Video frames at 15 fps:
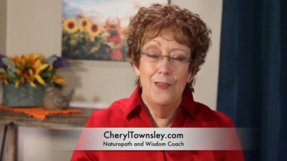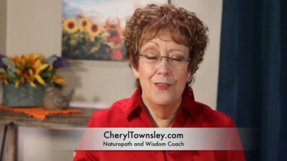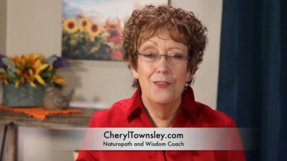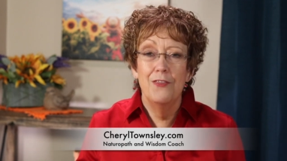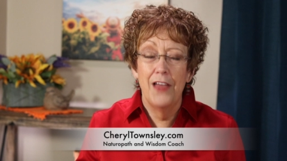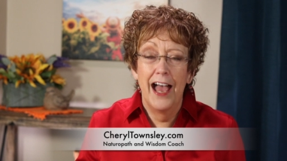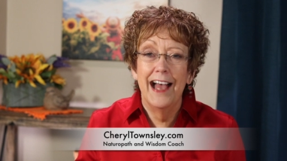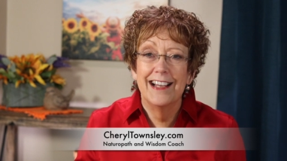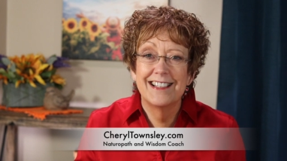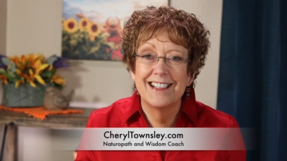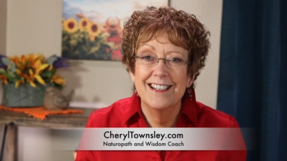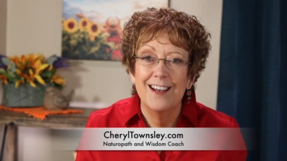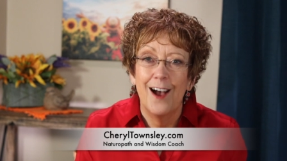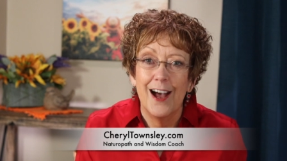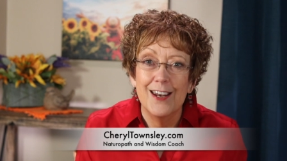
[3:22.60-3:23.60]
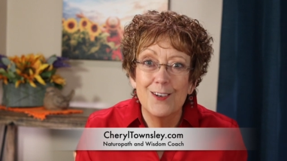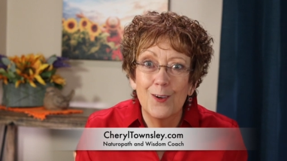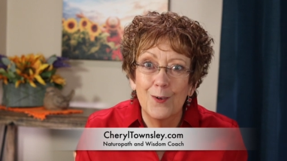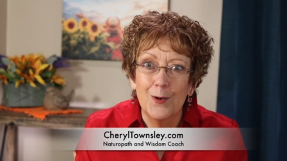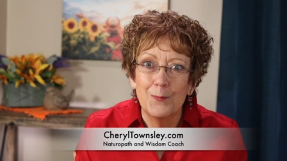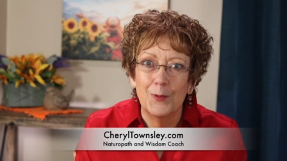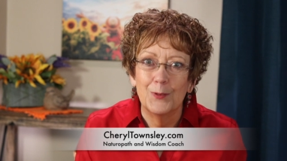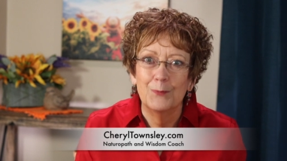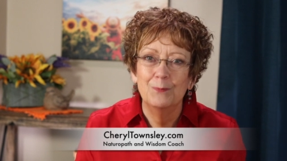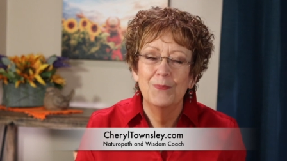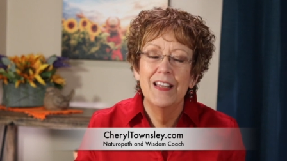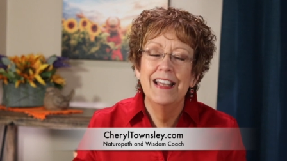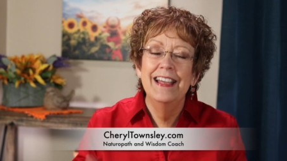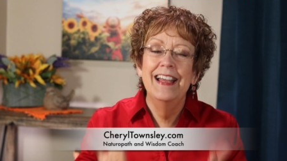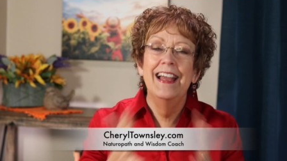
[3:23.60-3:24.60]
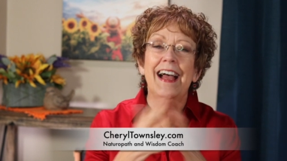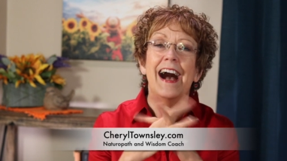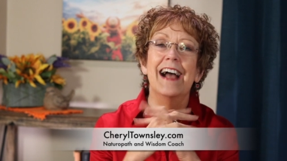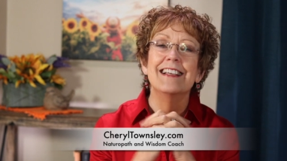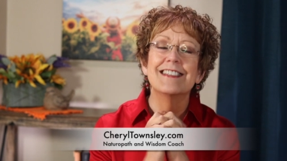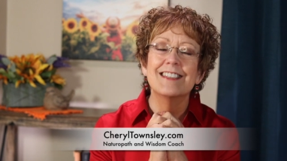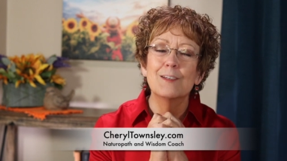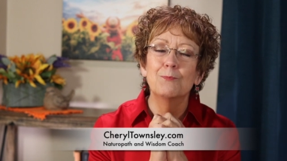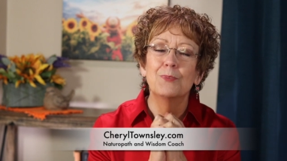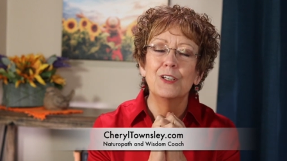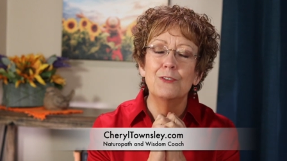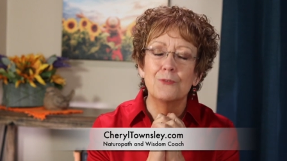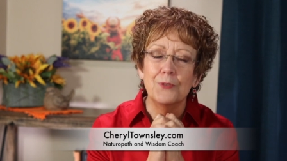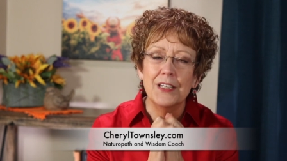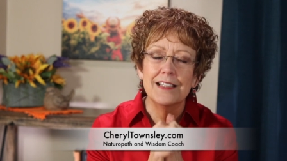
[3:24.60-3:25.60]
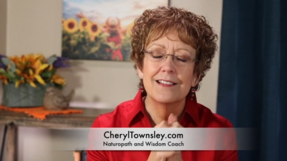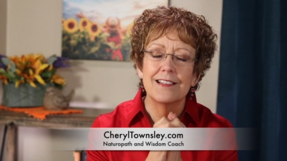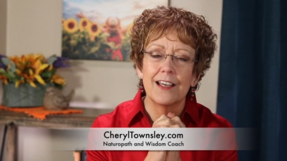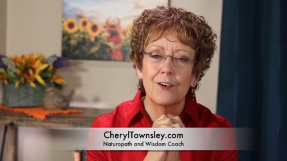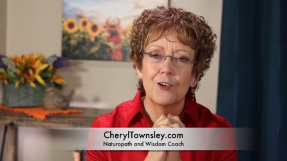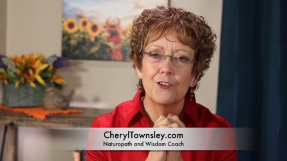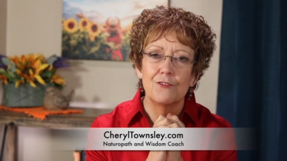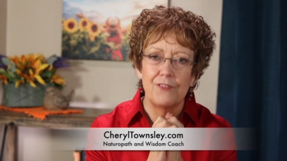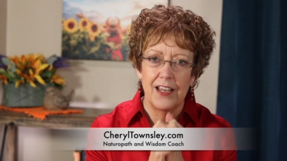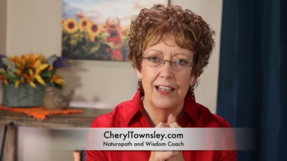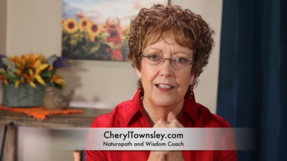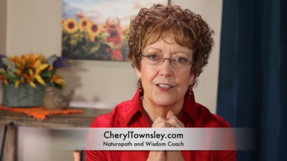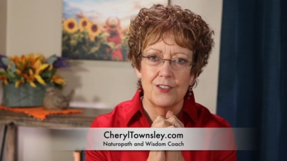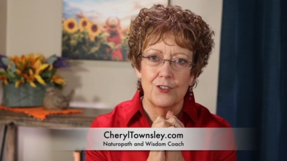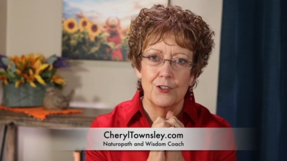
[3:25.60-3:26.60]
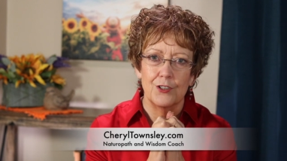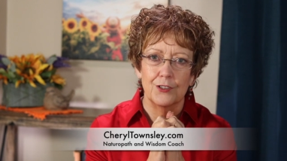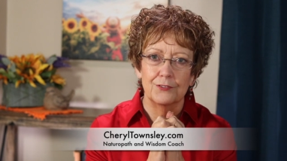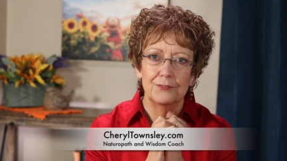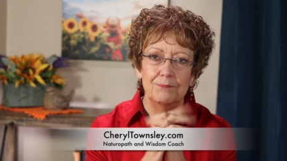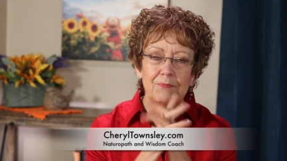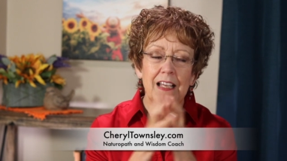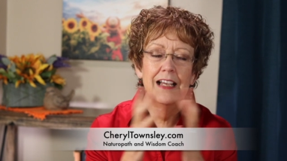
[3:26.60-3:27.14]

that's not normal. I simply reset her vagus nerve.